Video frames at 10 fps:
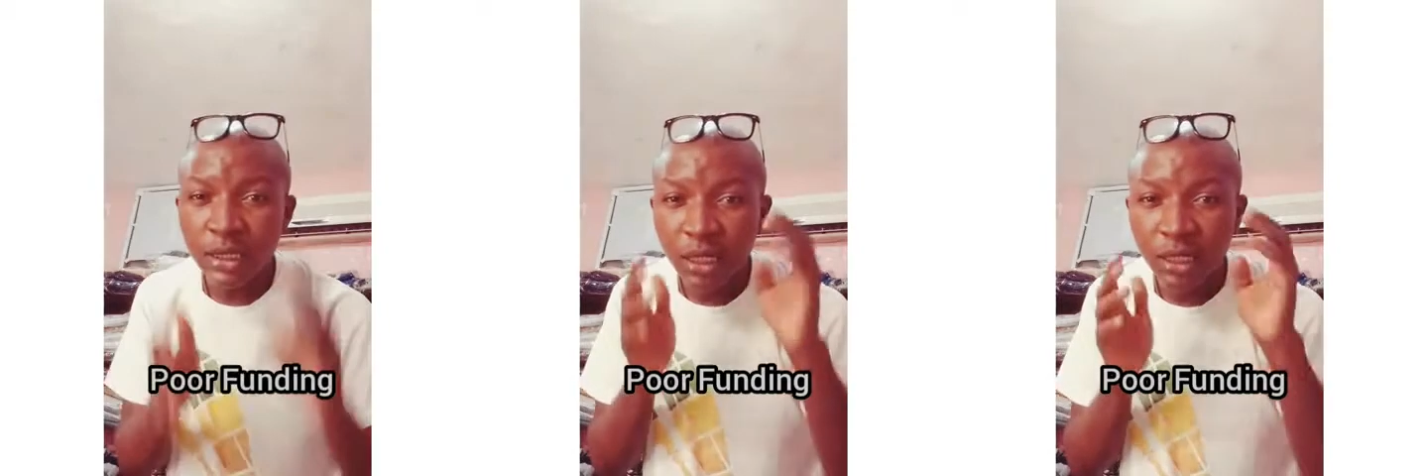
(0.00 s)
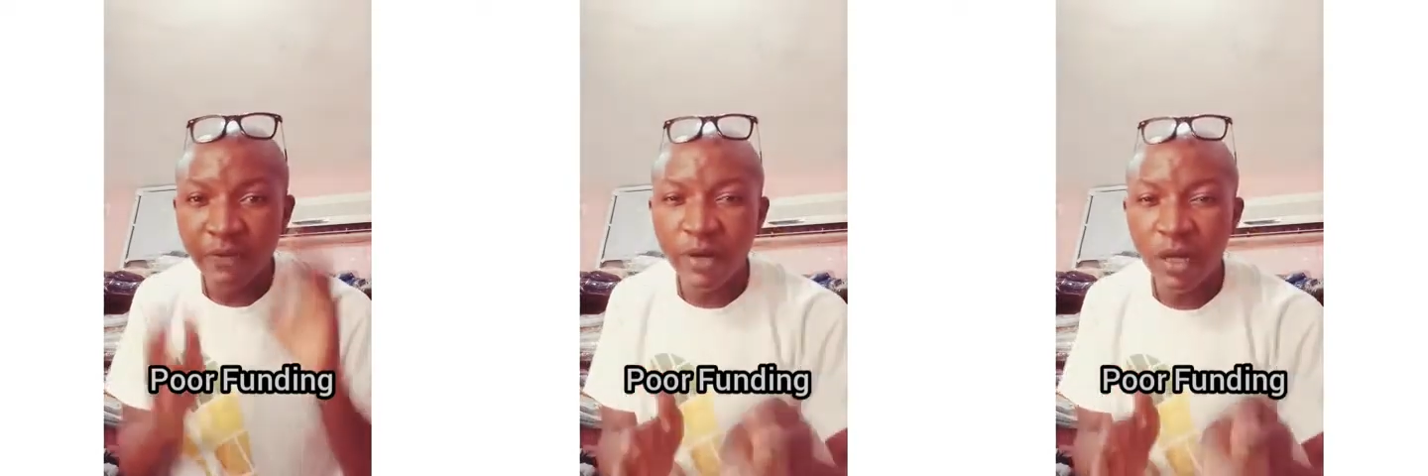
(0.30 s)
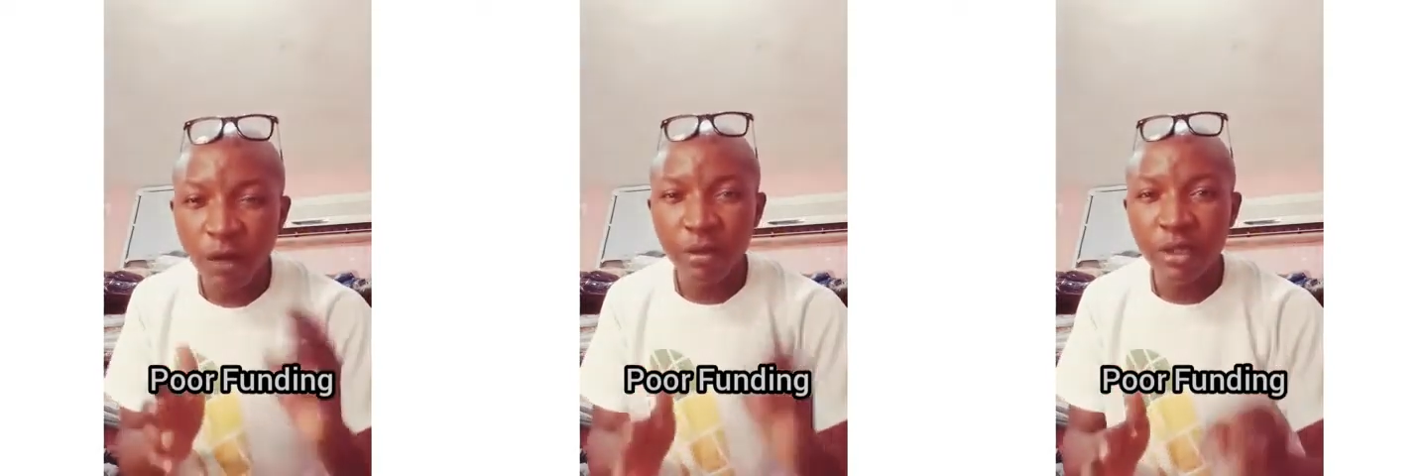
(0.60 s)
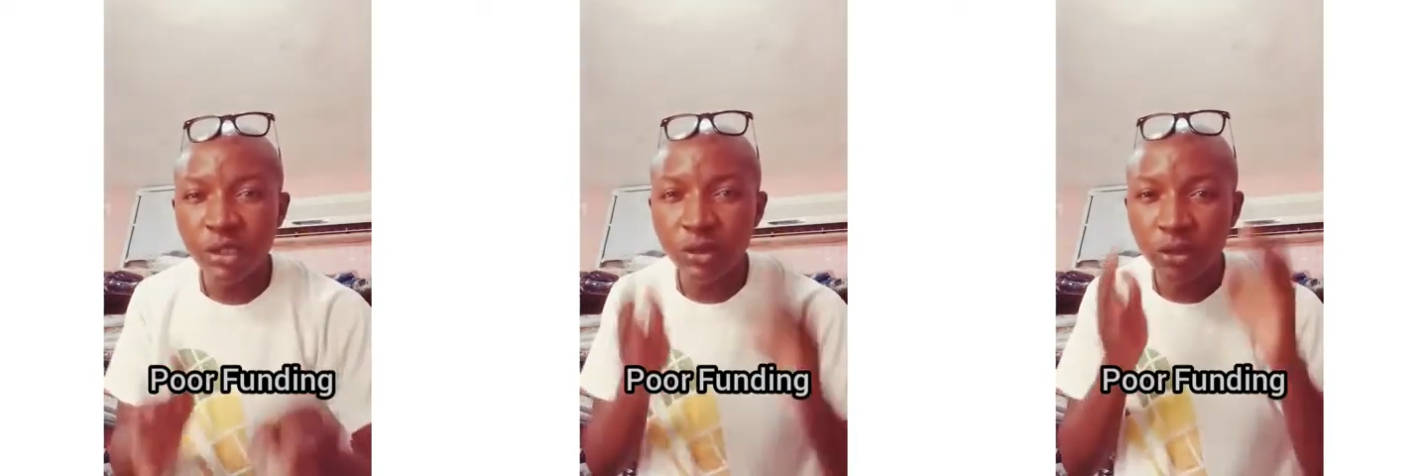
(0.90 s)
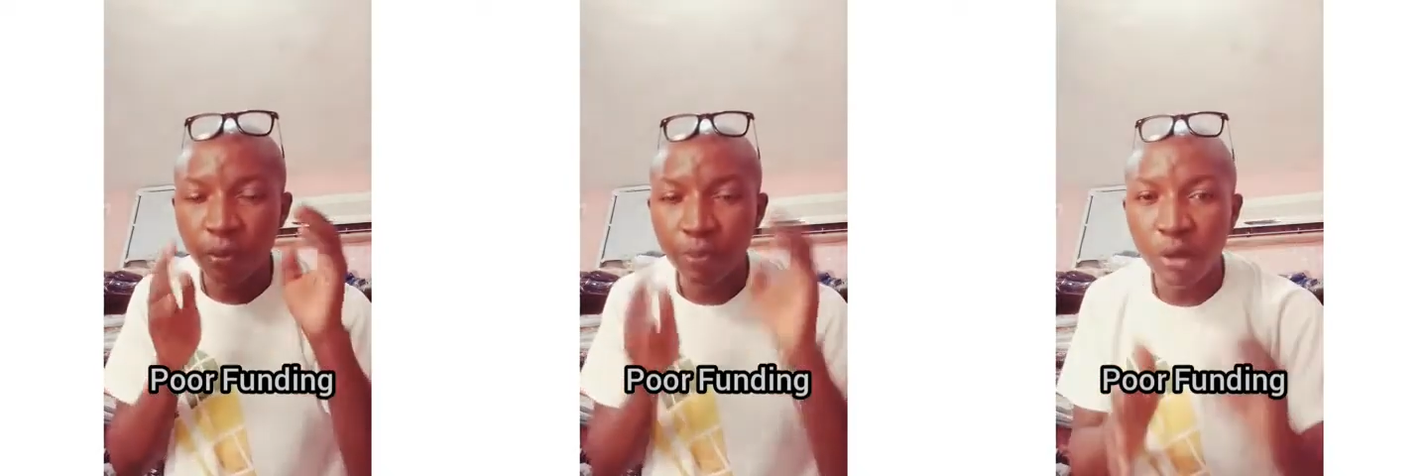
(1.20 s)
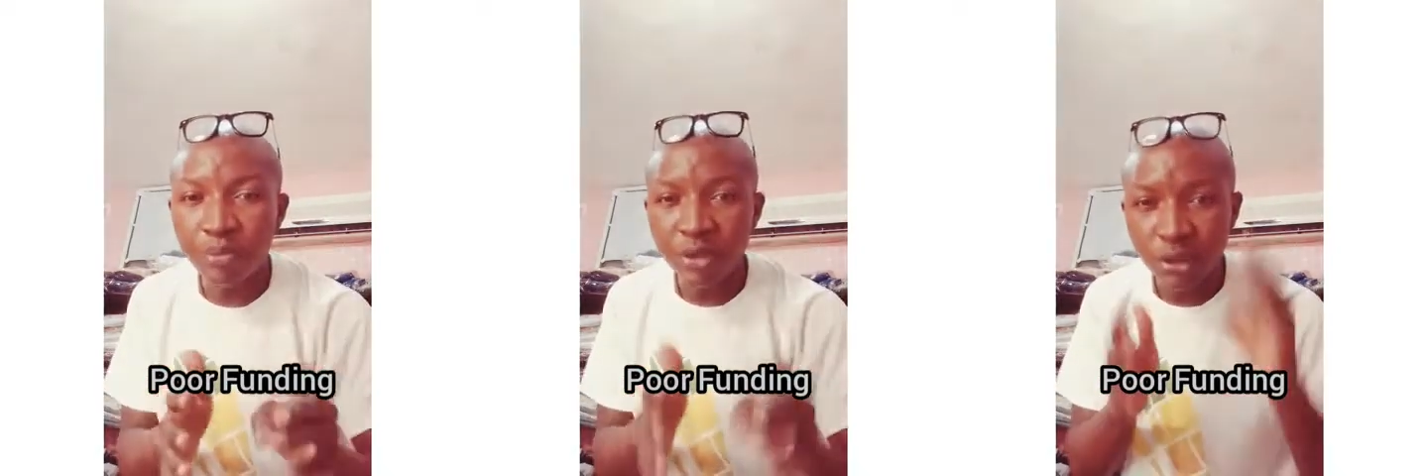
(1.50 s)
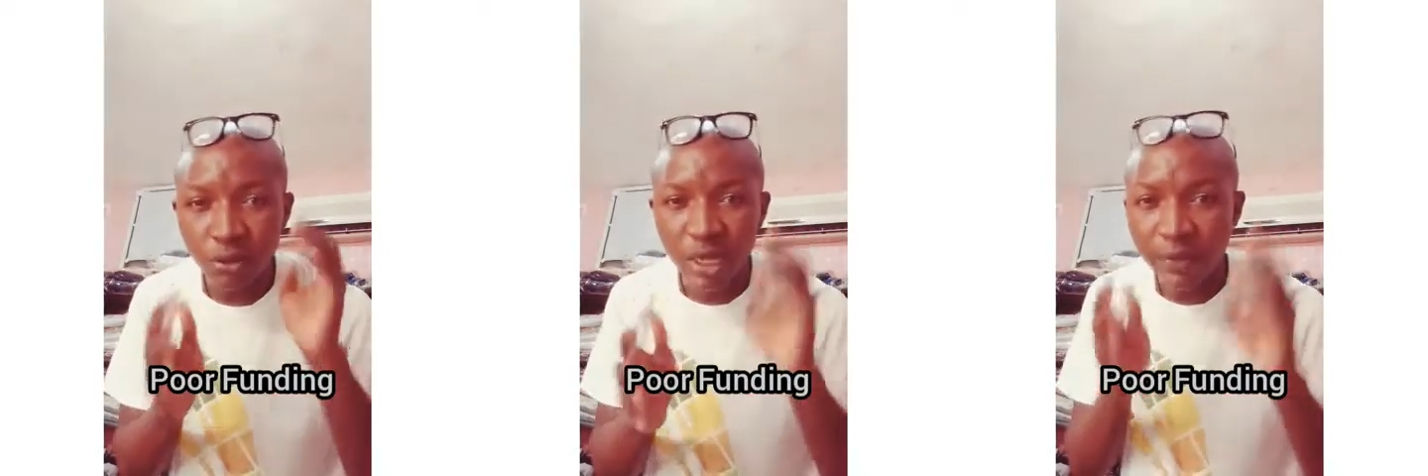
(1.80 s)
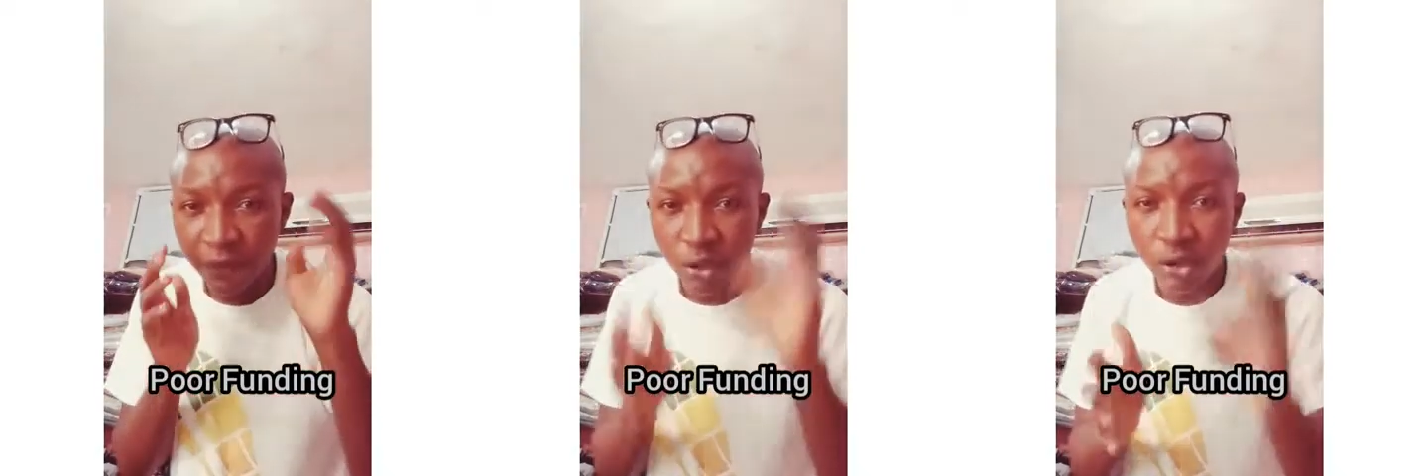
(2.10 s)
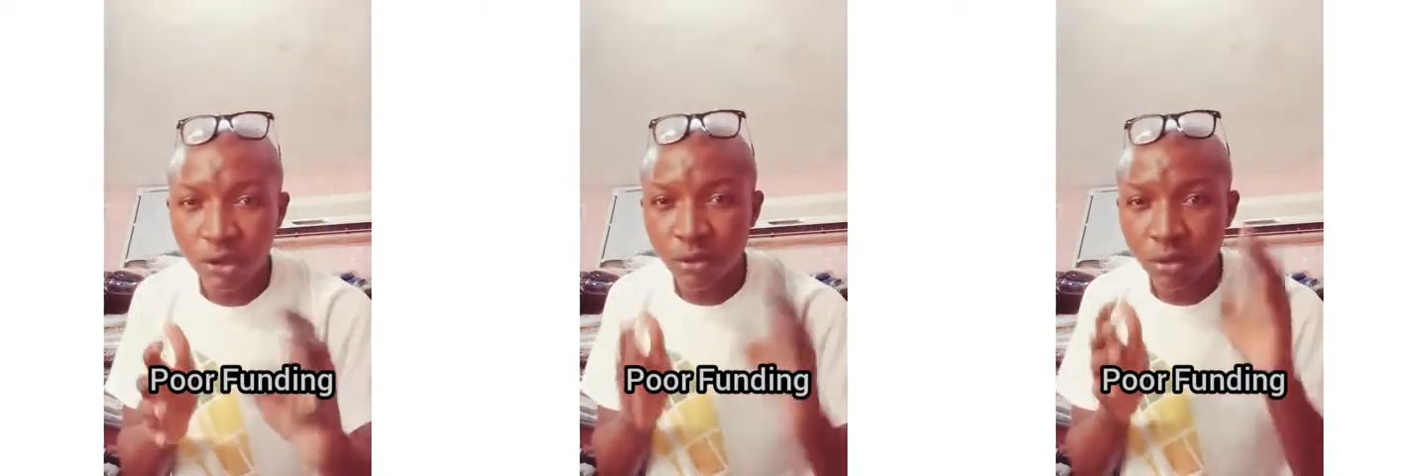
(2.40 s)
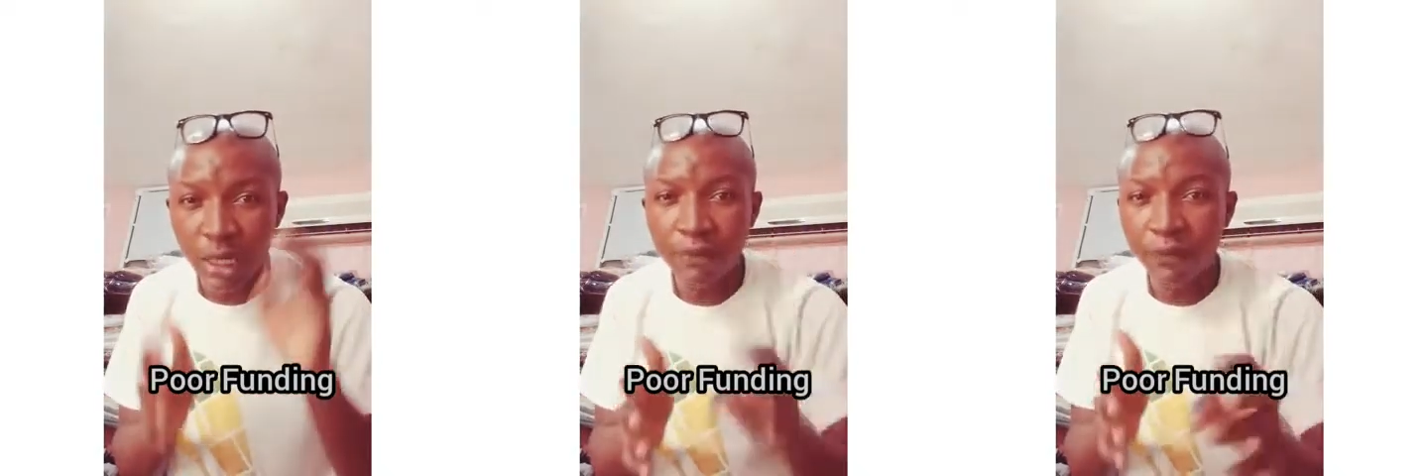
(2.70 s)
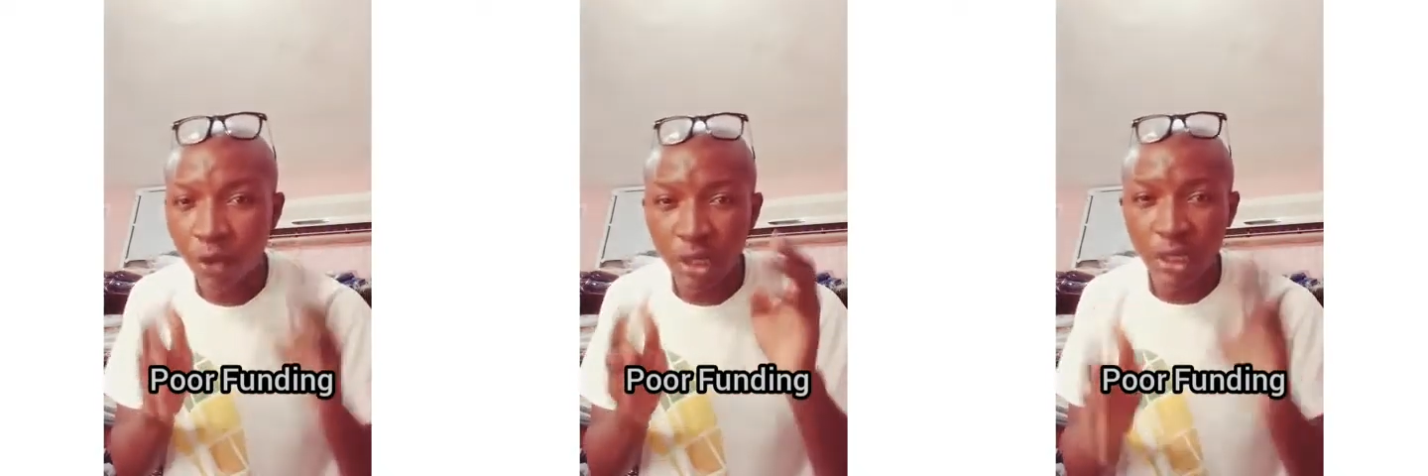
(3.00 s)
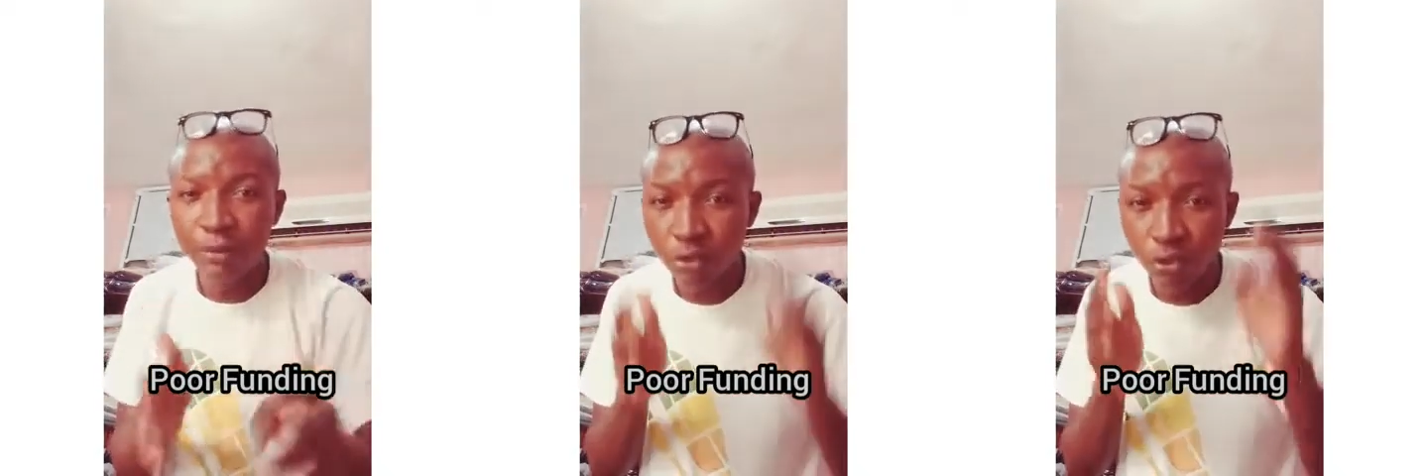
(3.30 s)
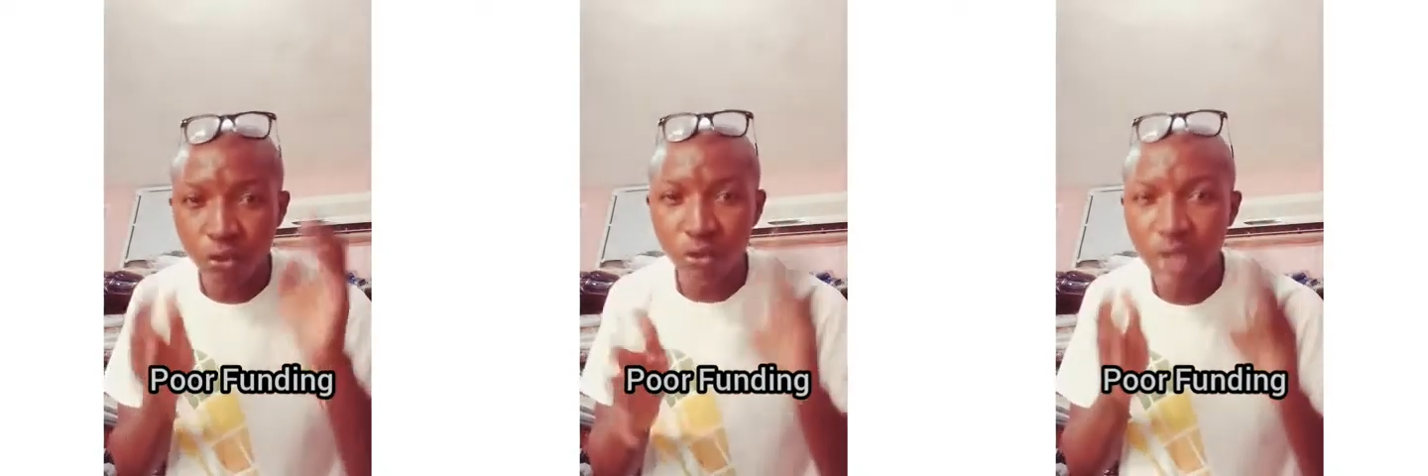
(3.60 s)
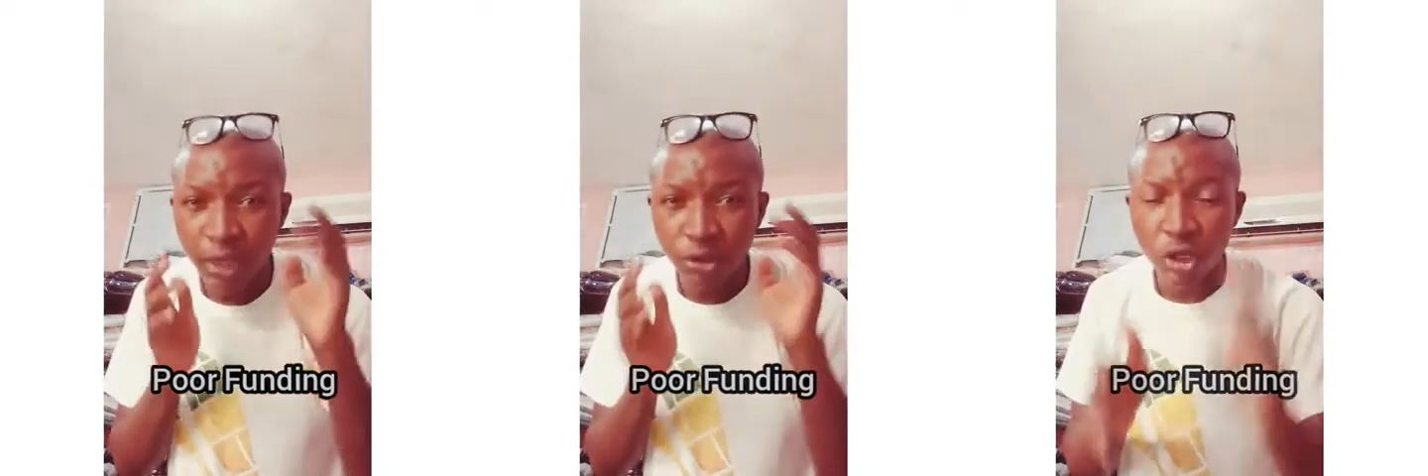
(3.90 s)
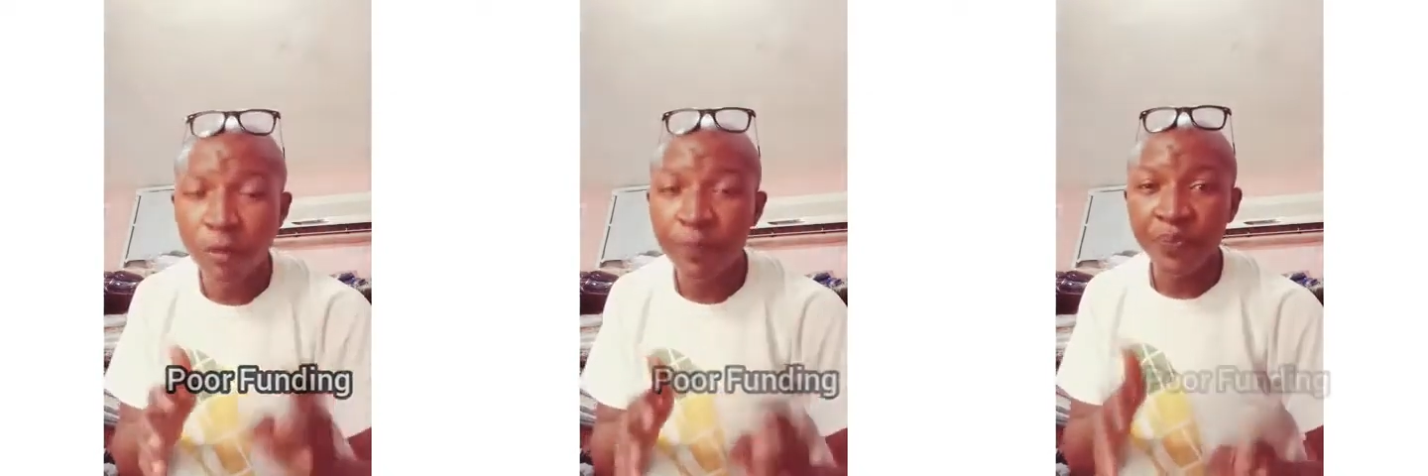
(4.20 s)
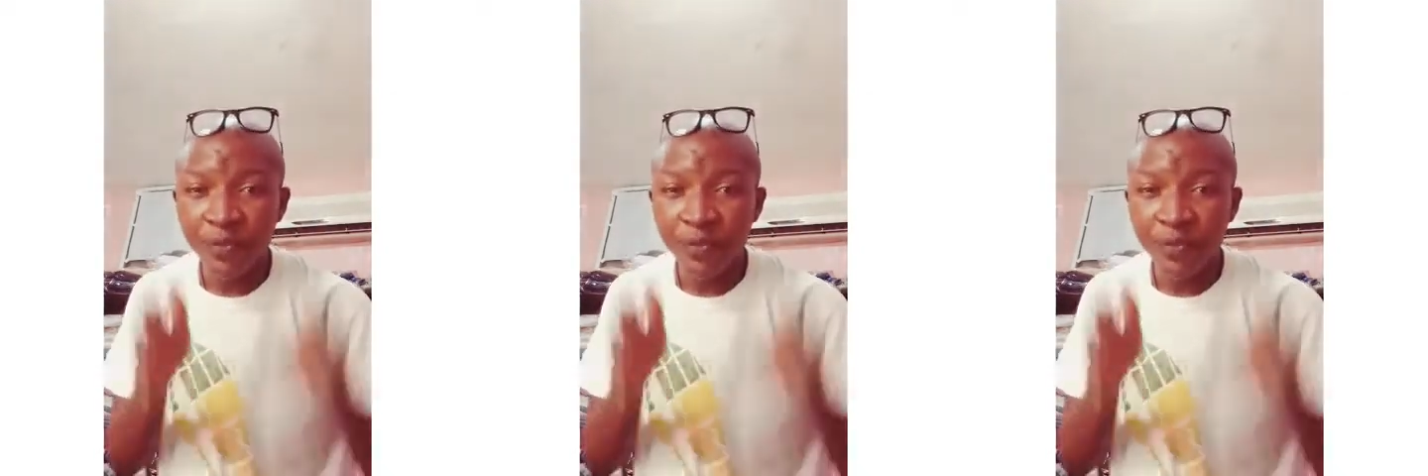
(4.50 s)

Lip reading: that the federal government is not pumping the right funds to them for them to do their job.